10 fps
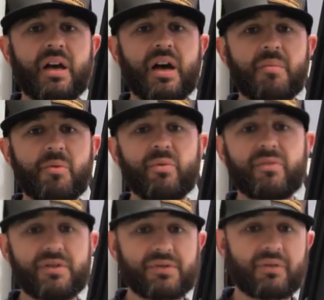Um, and
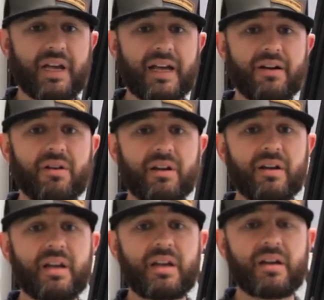we've also got our
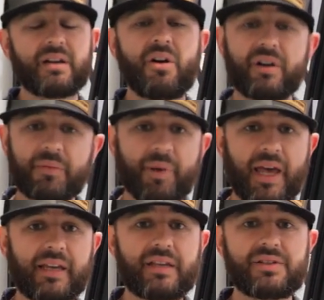uh, Arctic
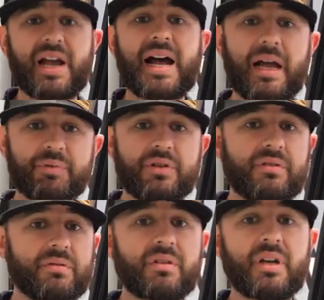package
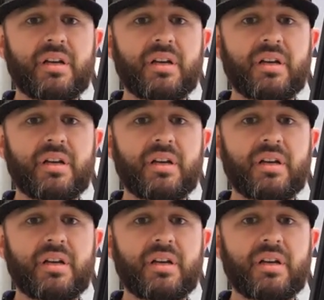optional,